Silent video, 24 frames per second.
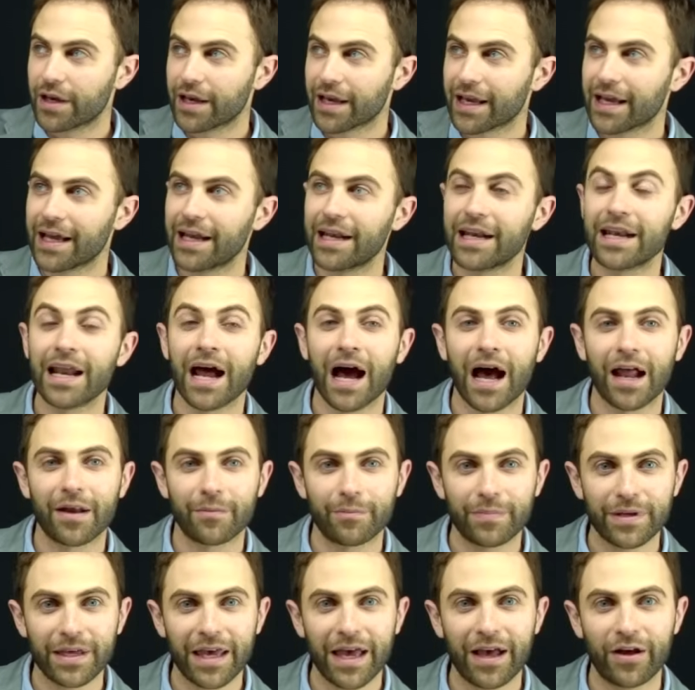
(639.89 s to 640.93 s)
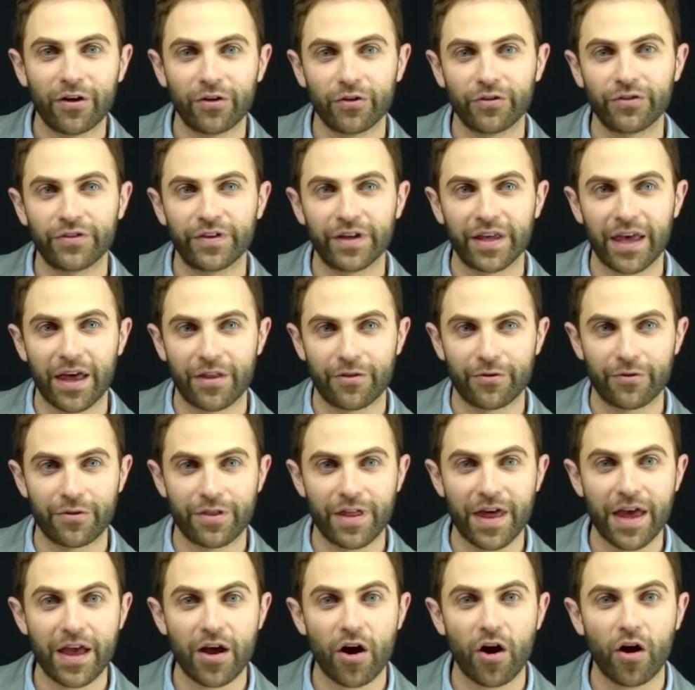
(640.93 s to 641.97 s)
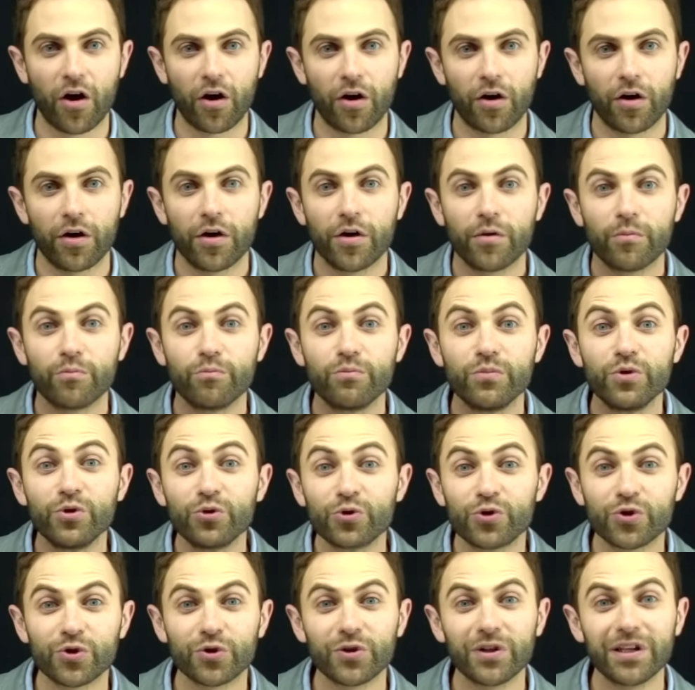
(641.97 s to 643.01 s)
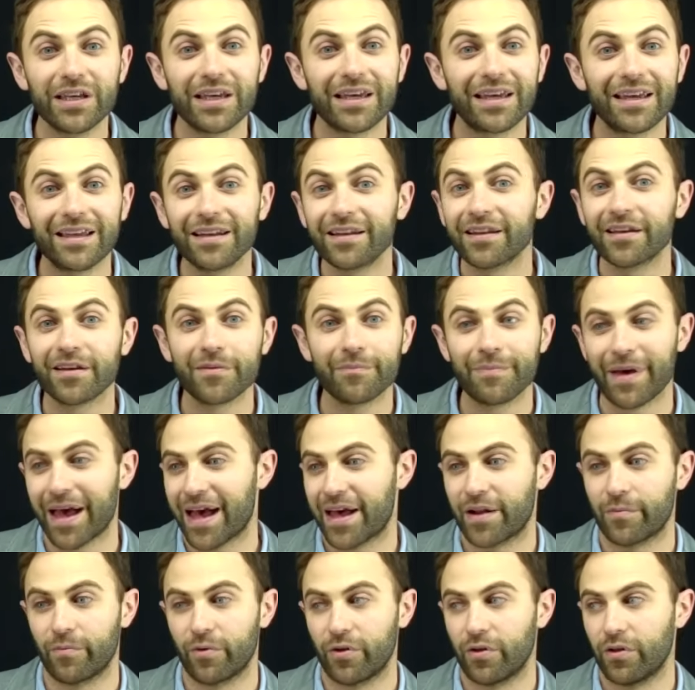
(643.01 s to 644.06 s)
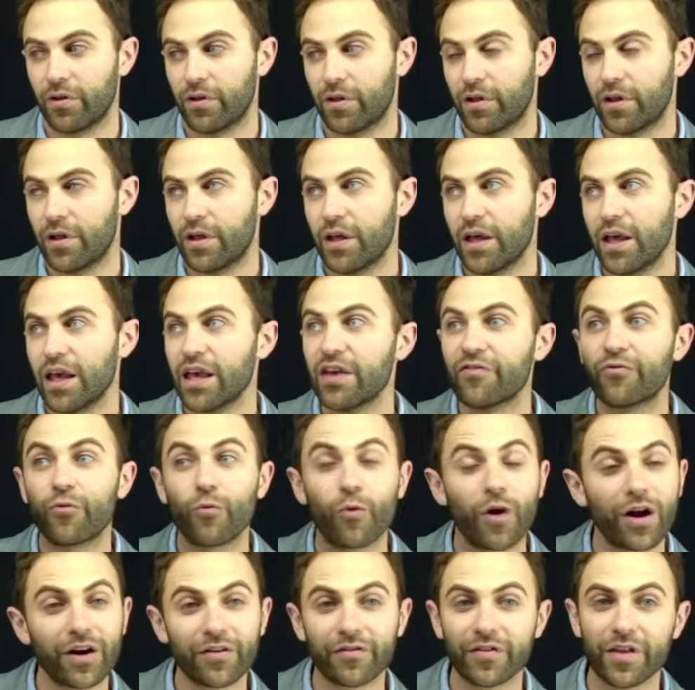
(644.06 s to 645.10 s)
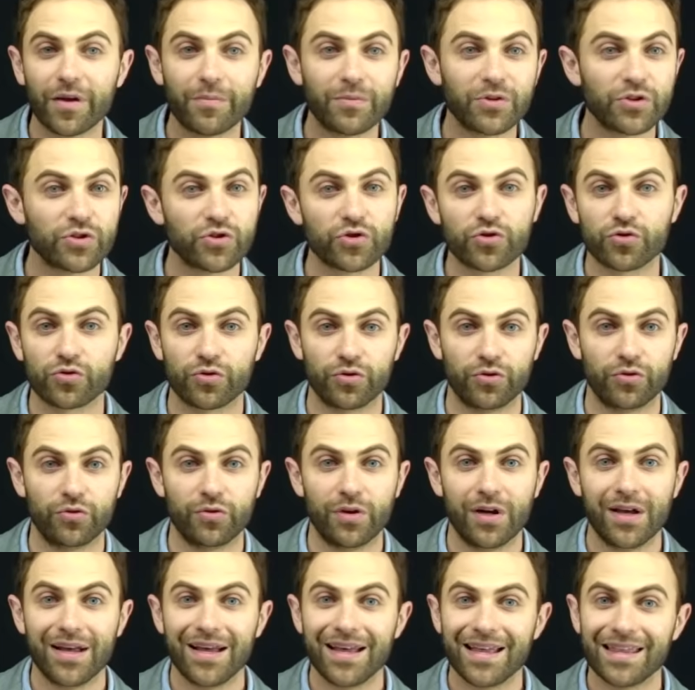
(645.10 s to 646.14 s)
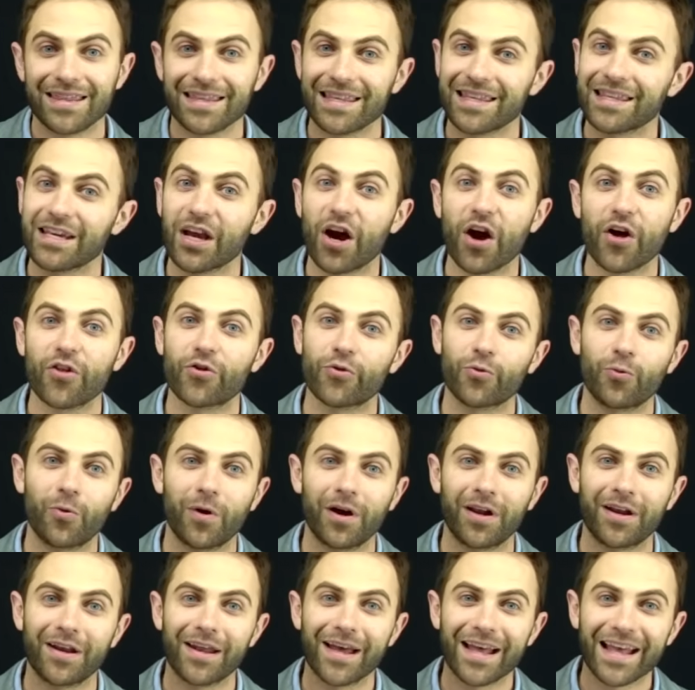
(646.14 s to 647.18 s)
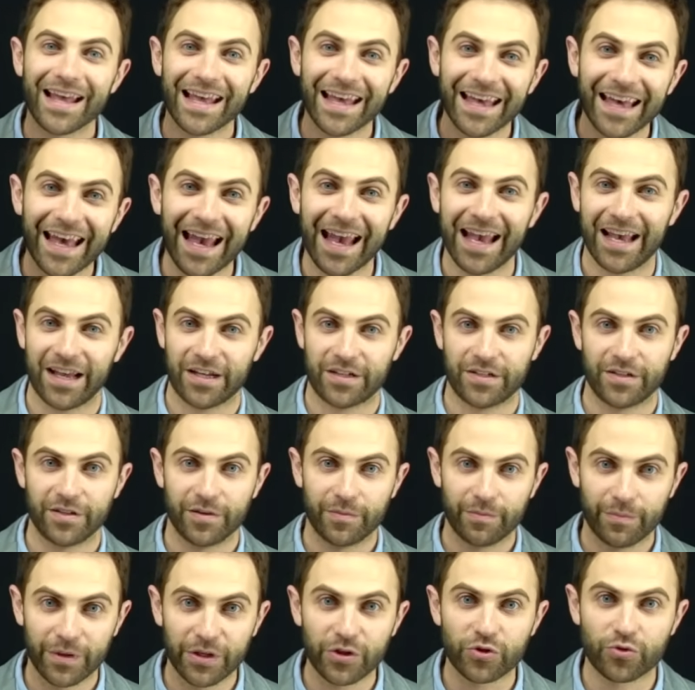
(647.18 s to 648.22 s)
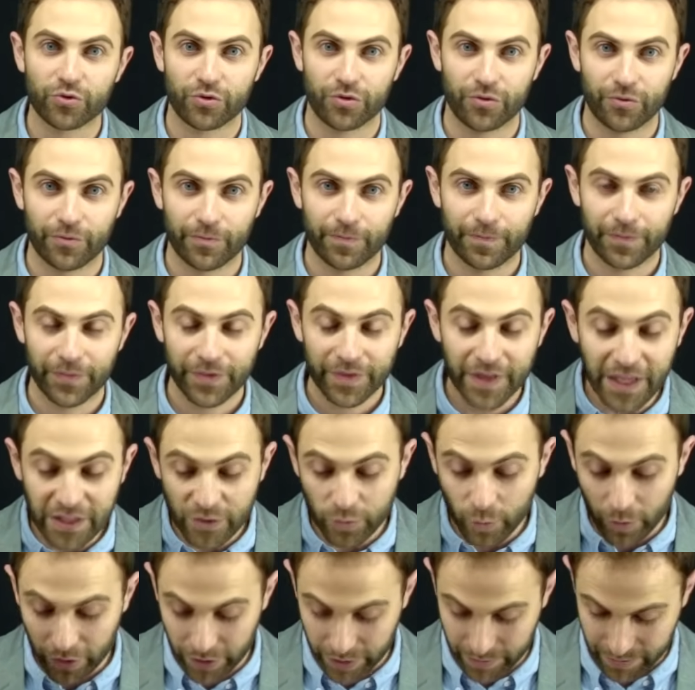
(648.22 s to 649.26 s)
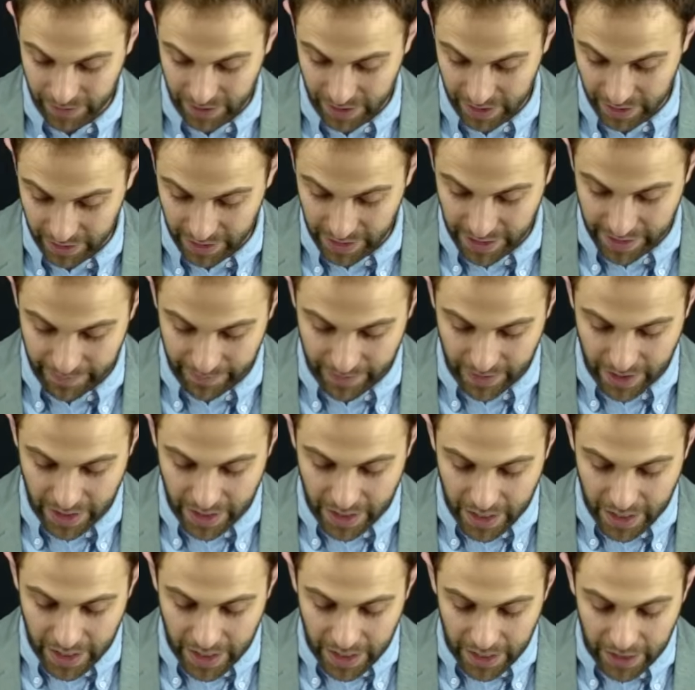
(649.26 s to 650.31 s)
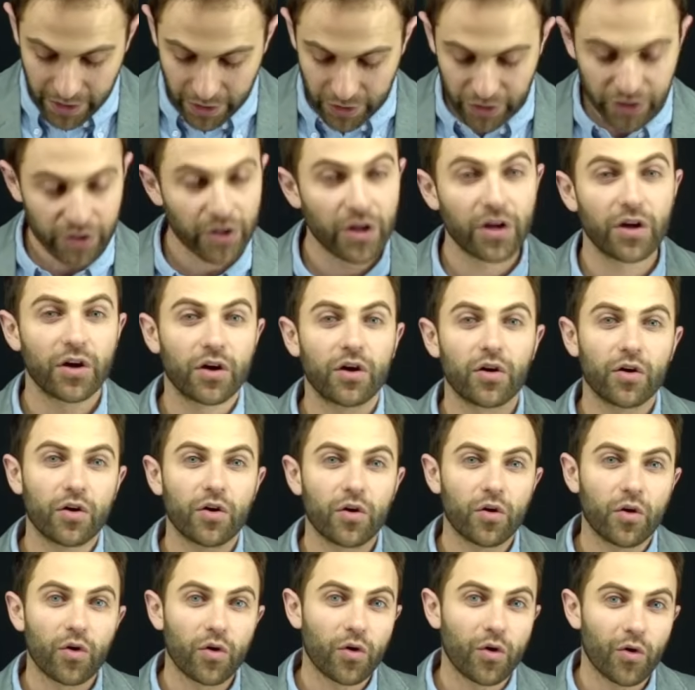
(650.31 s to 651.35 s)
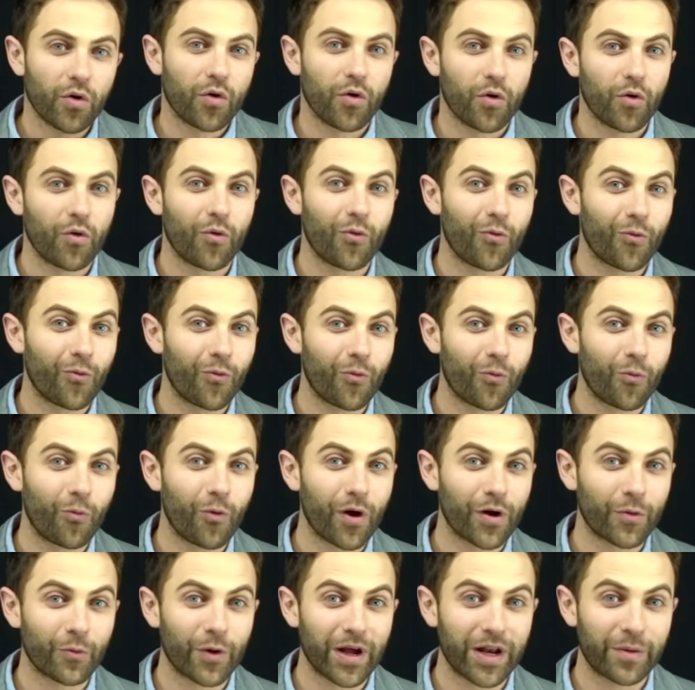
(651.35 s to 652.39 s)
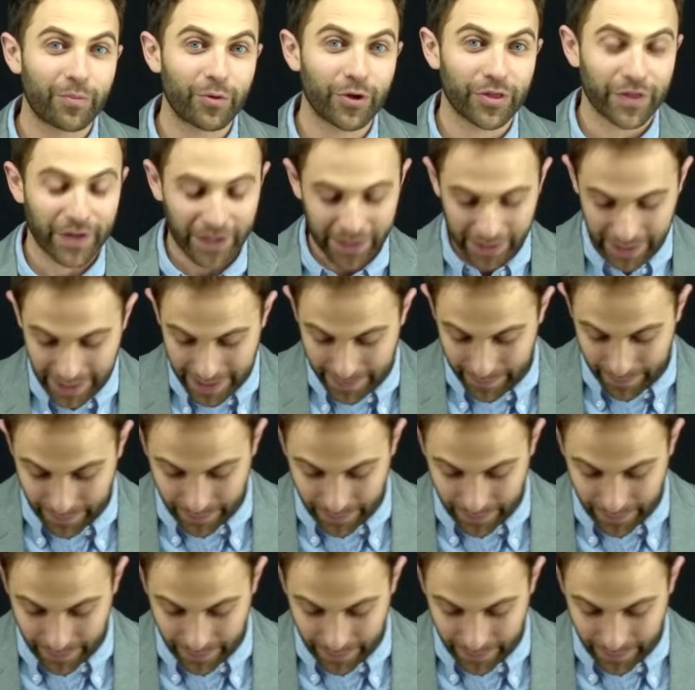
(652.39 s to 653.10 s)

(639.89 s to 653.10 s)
cannot be held together. They are mutually incompatible. If one of them is true, then the other one can't be true. That's Williams's claim. Here's one way to put the claim.